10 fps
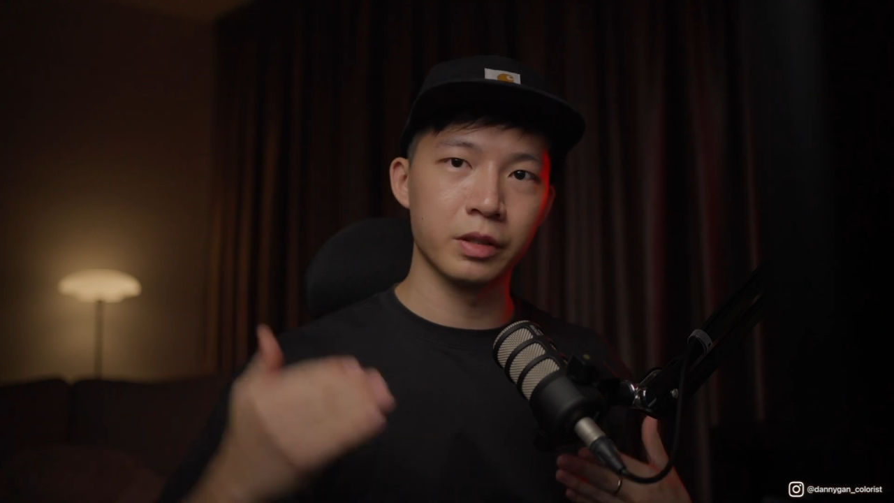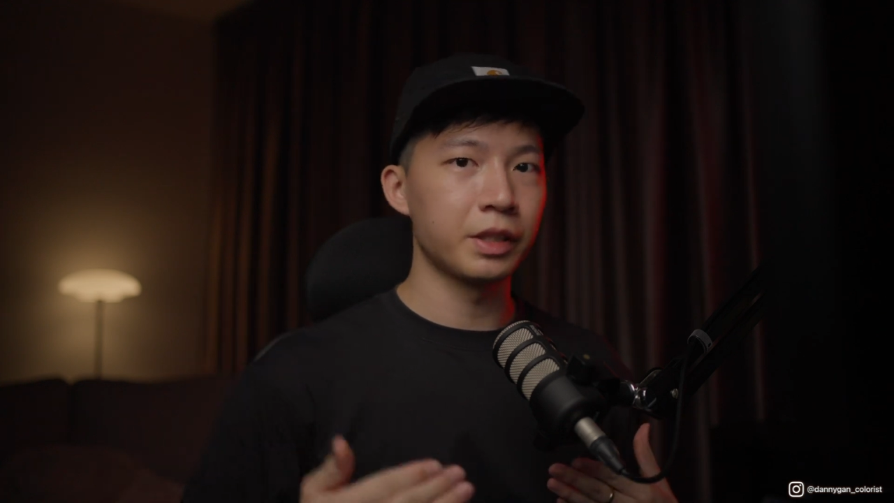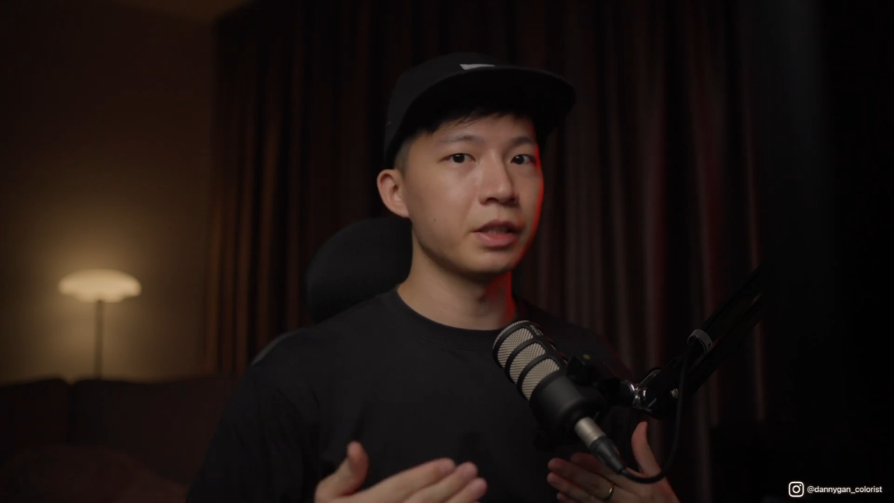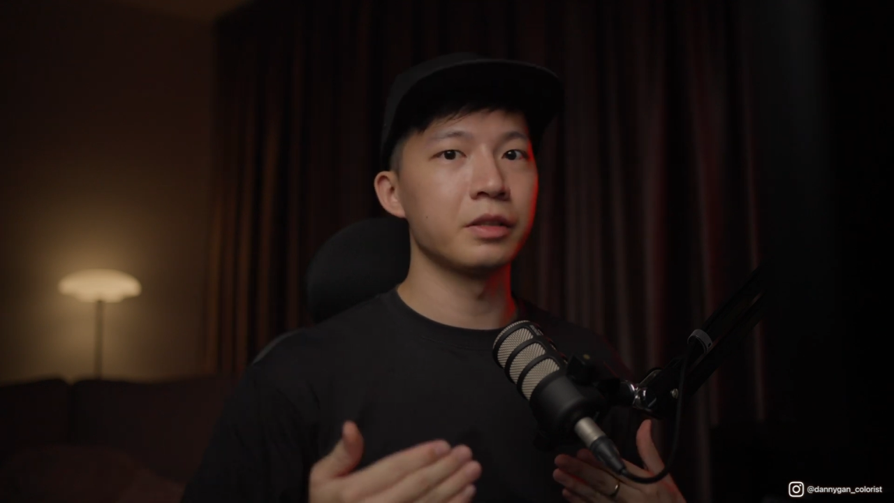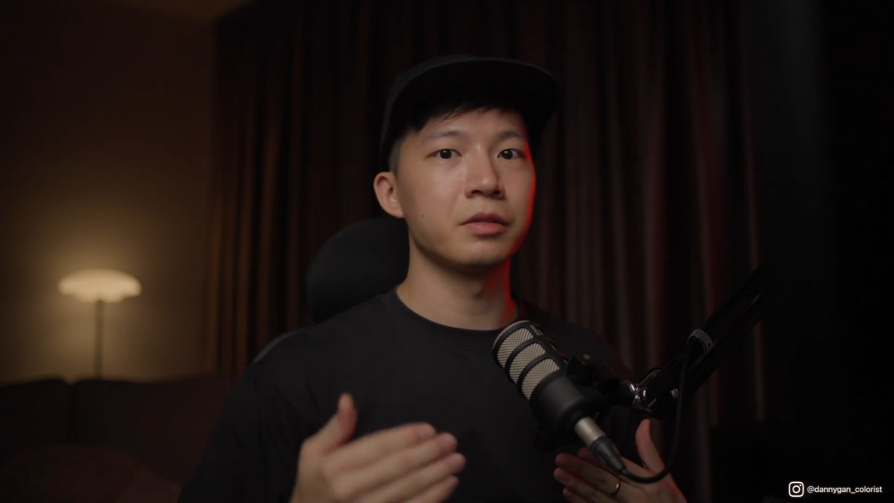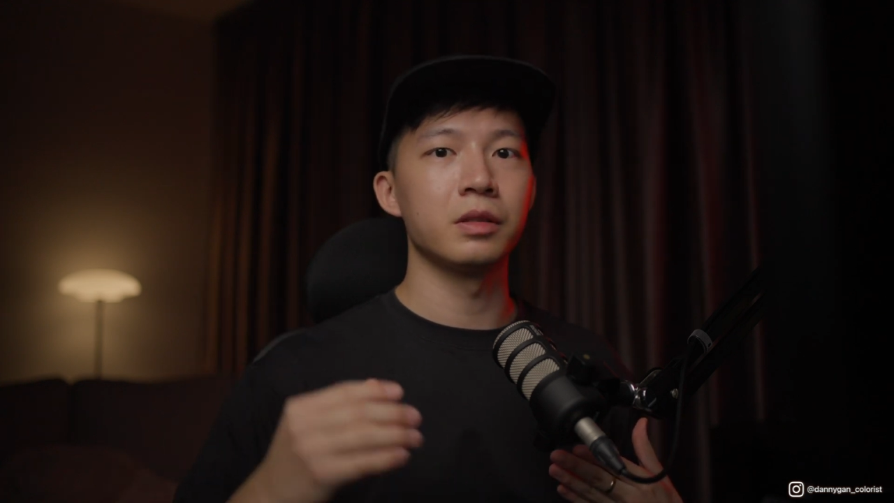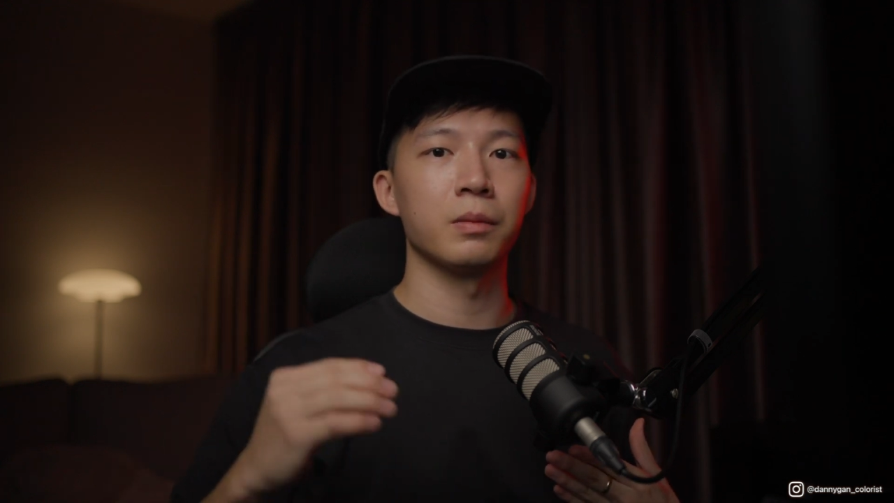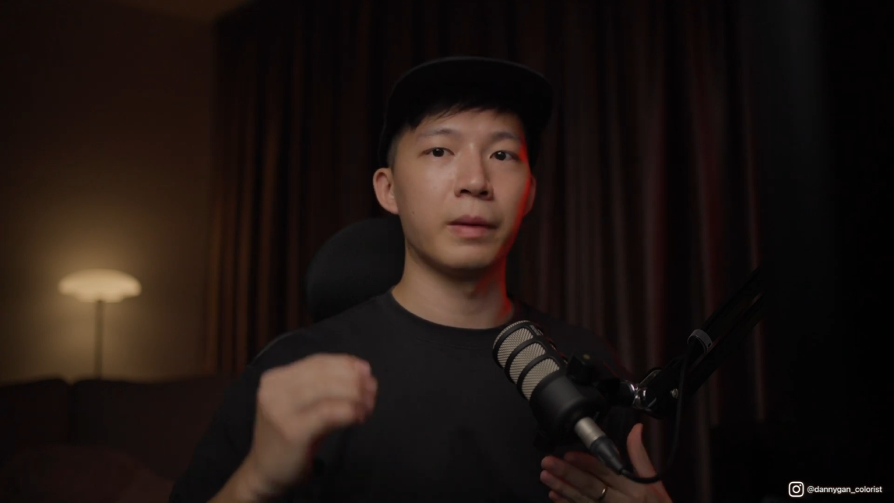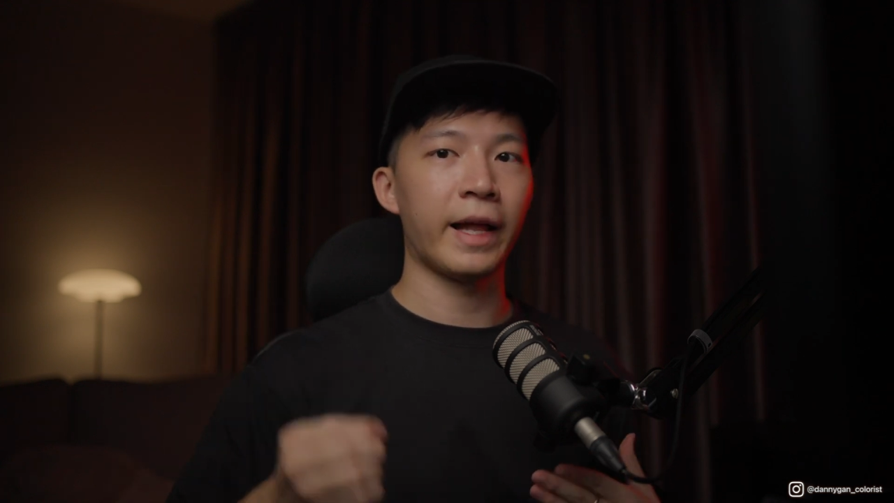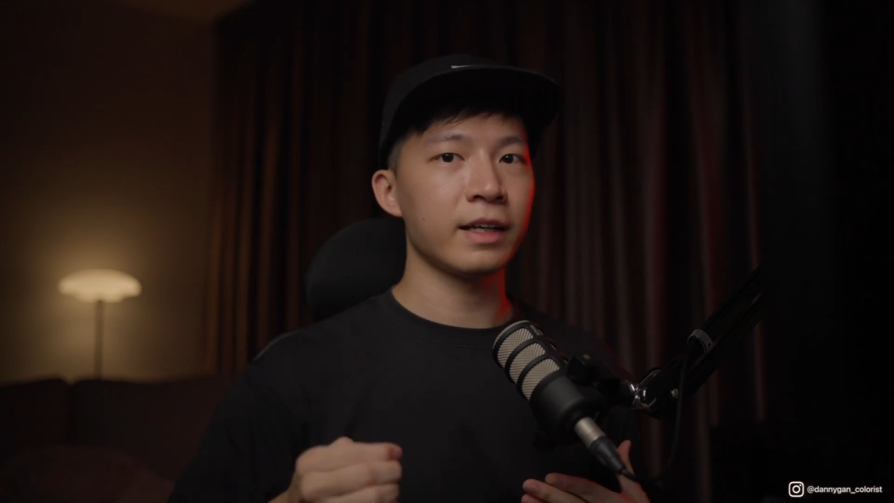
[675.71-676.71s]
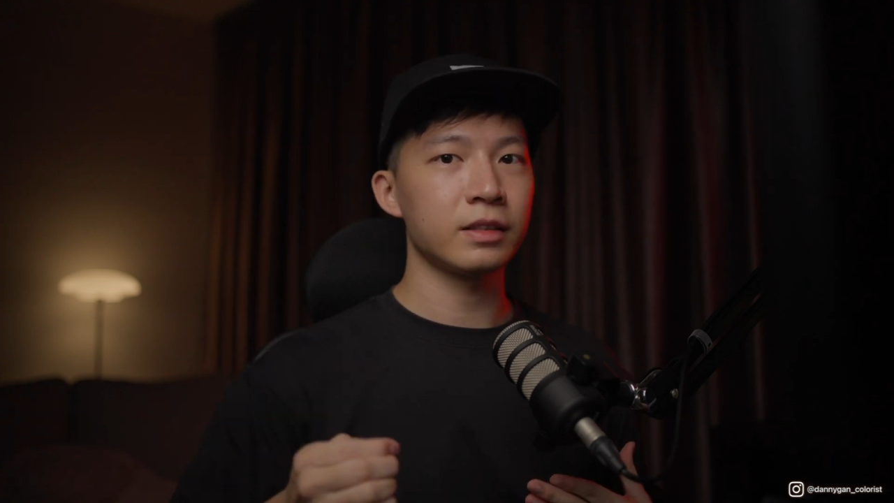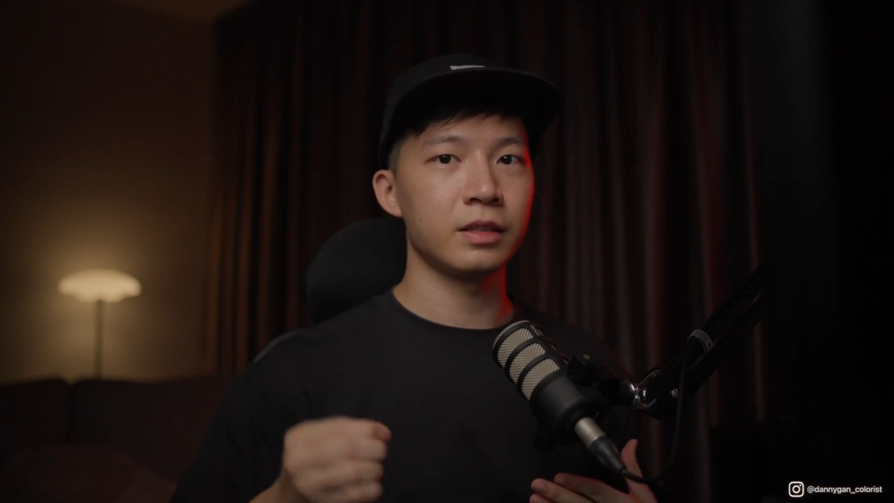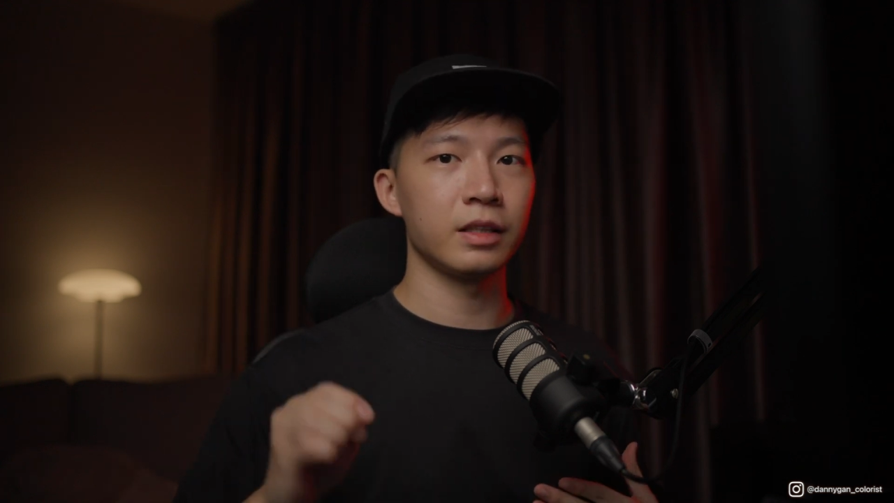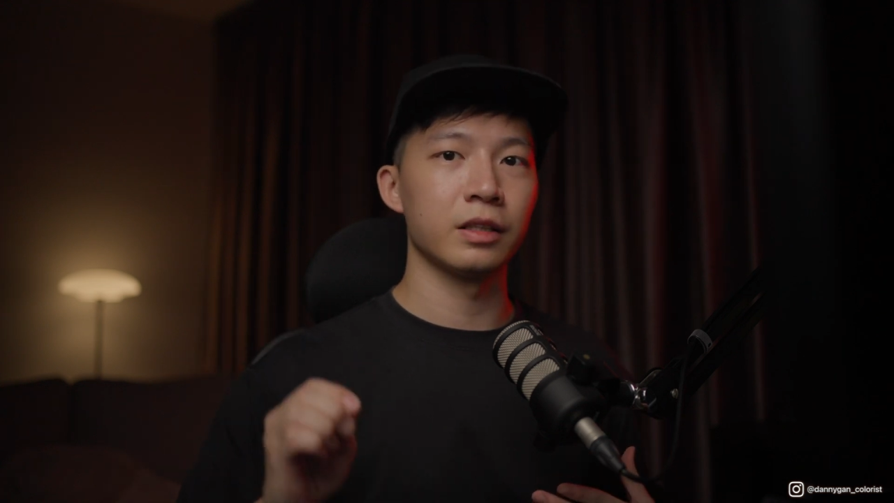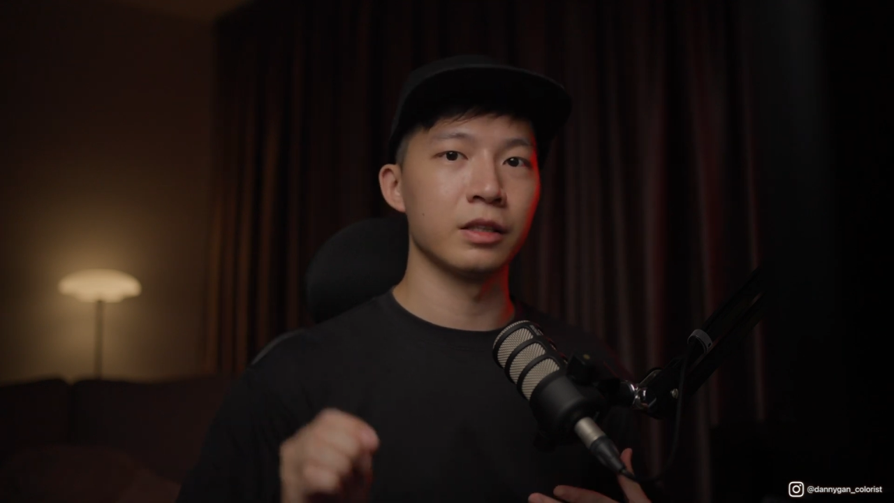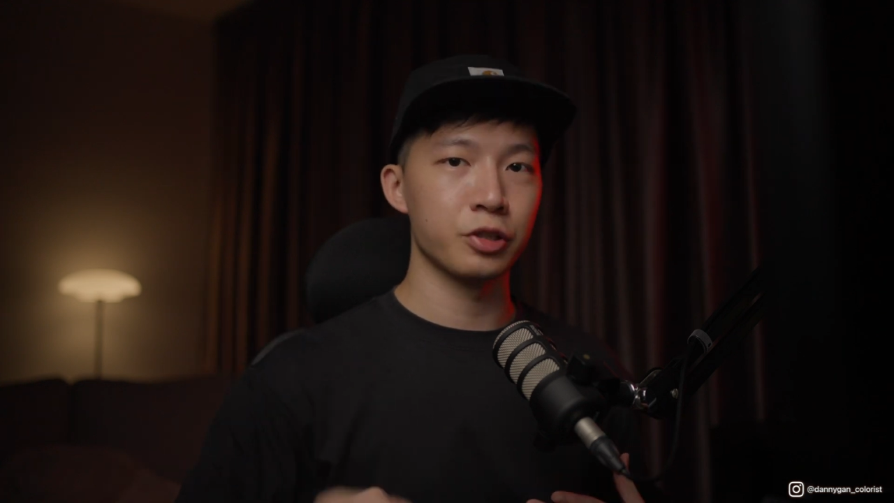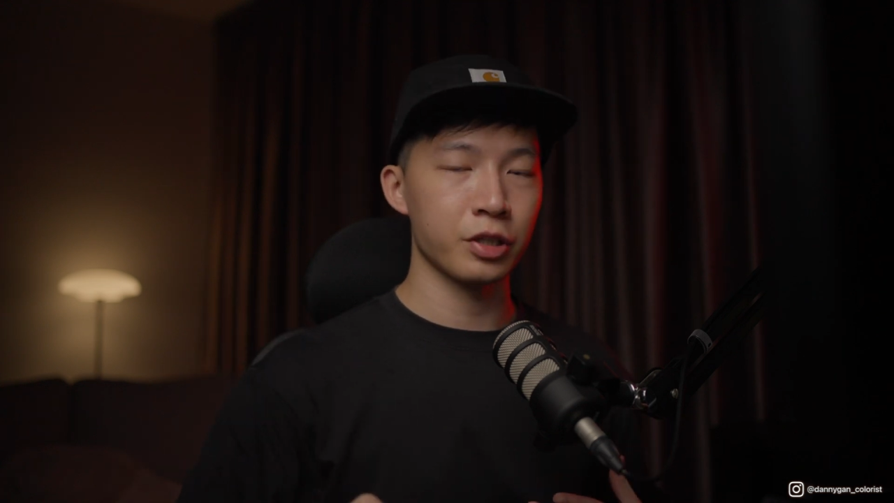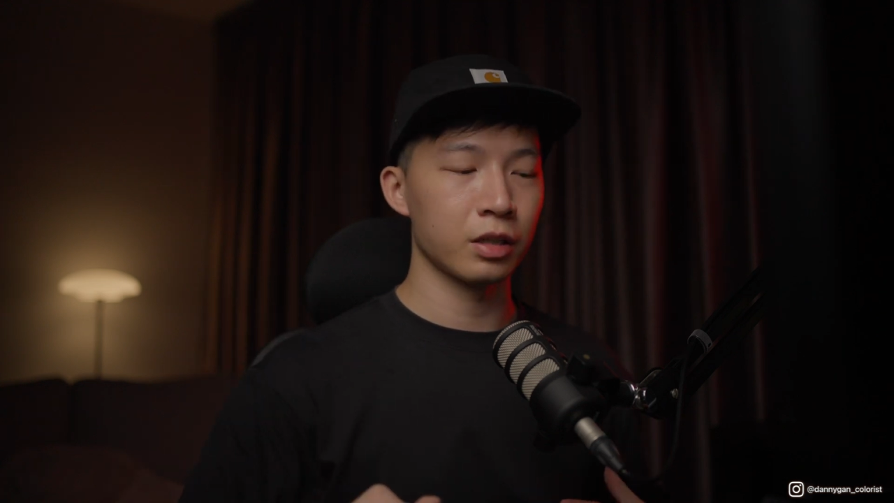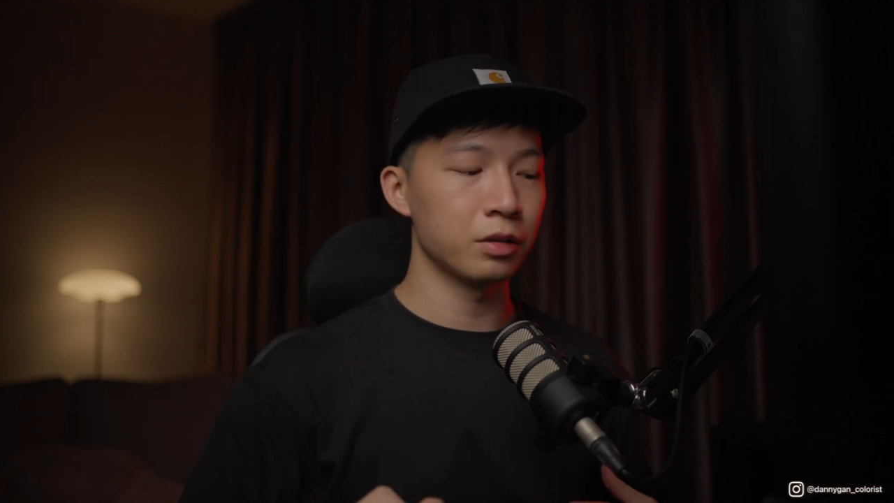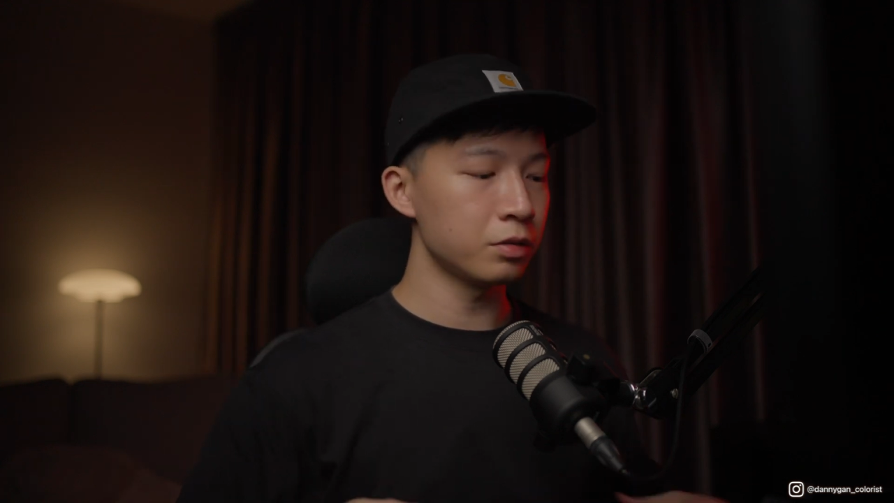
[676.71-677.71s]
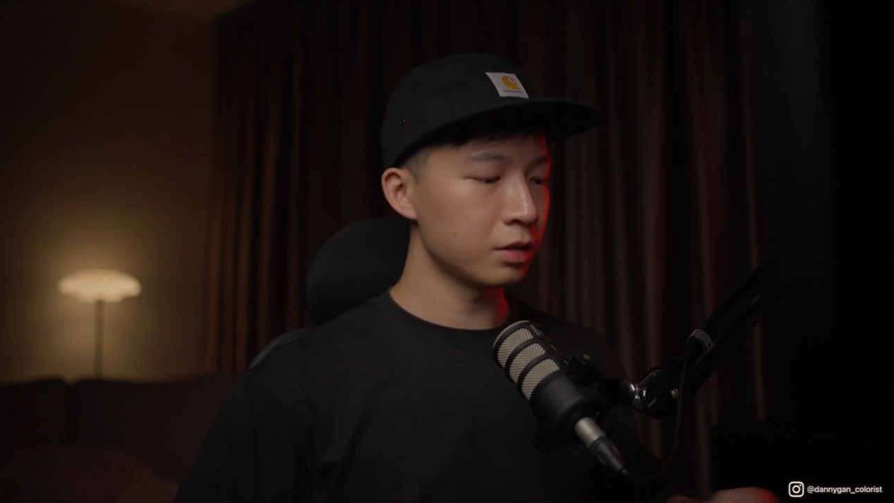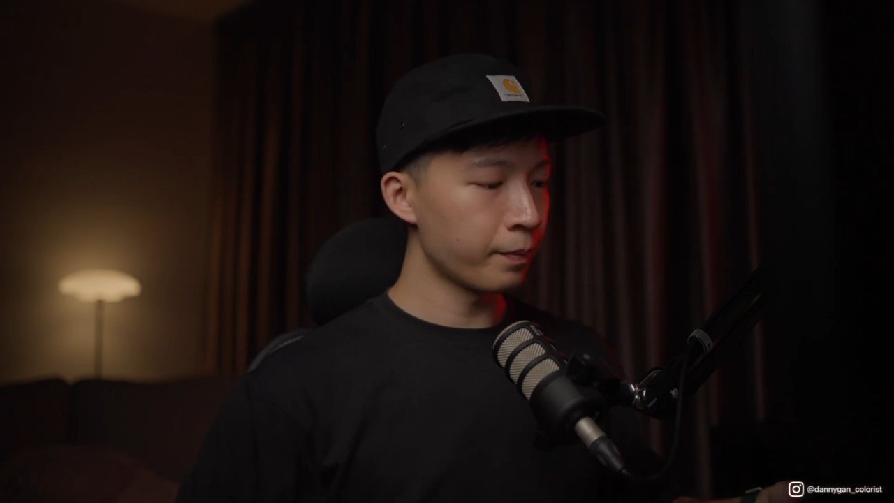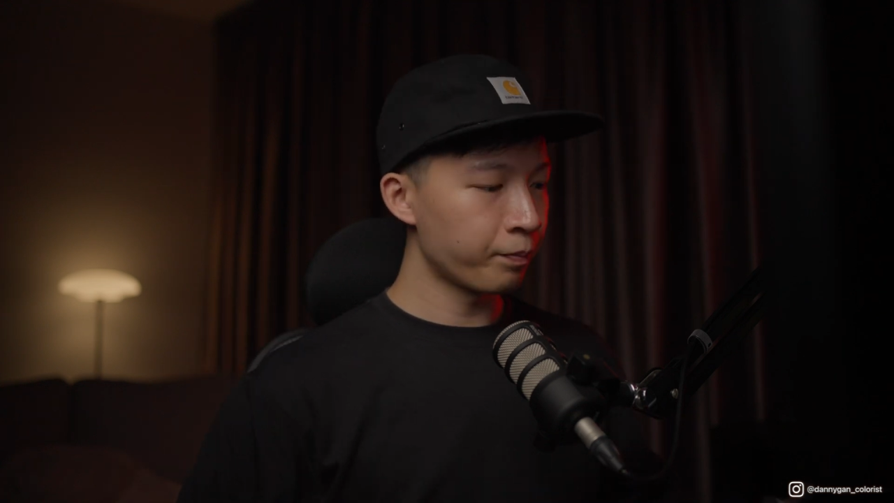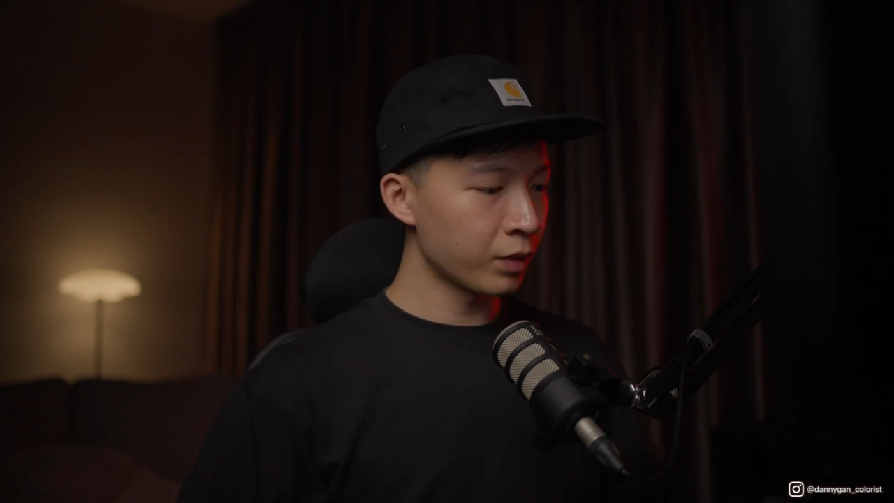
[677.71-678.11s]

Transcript: kill the blacks in the shadows.